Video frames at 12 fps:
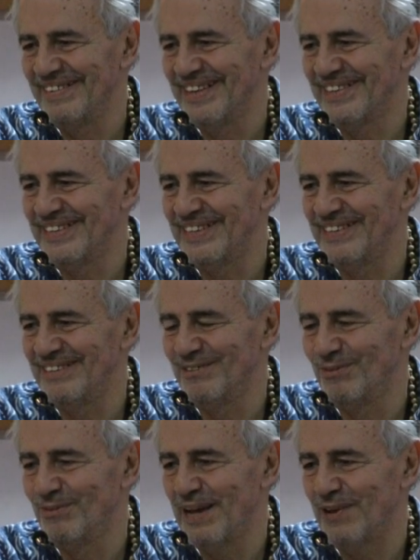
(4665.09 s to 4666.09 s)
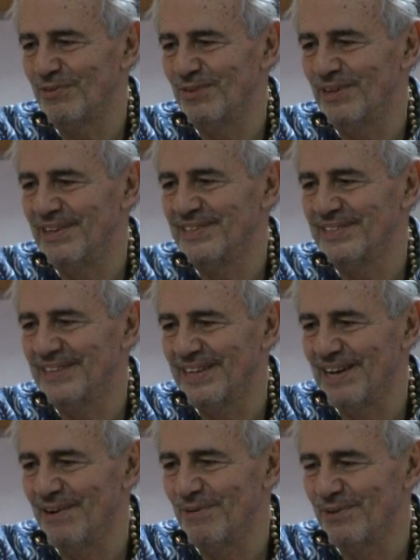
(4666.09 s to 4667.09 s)
That's too
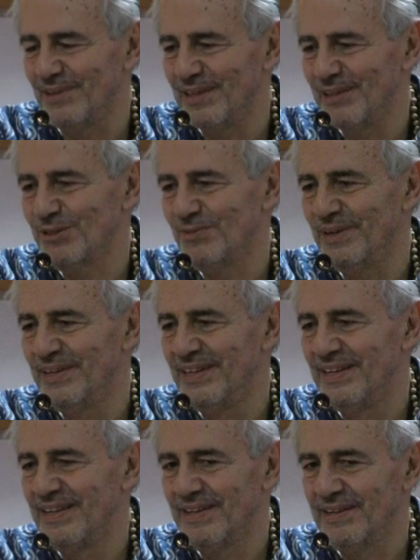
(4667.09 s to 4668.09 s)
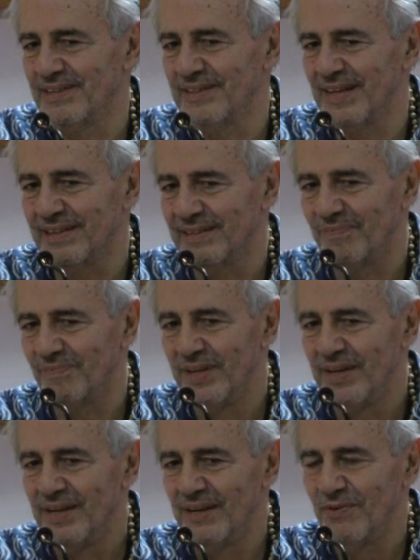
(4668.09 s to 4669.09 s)
nationalistic. I want this one, because that
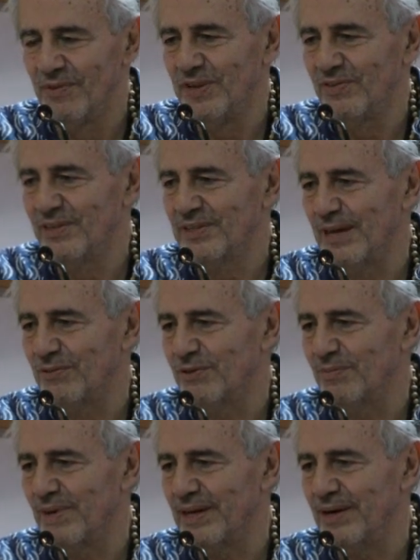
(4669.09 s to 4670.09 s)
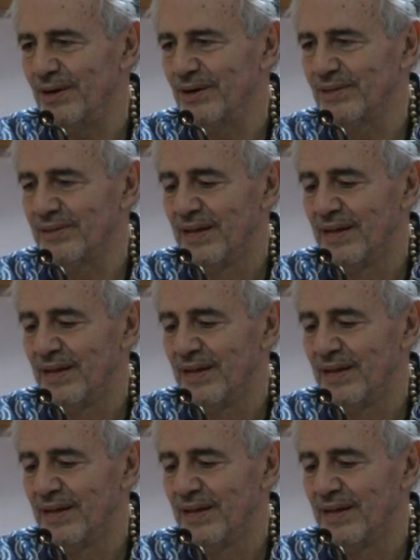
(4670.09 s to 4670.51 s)
reaches out to my heart.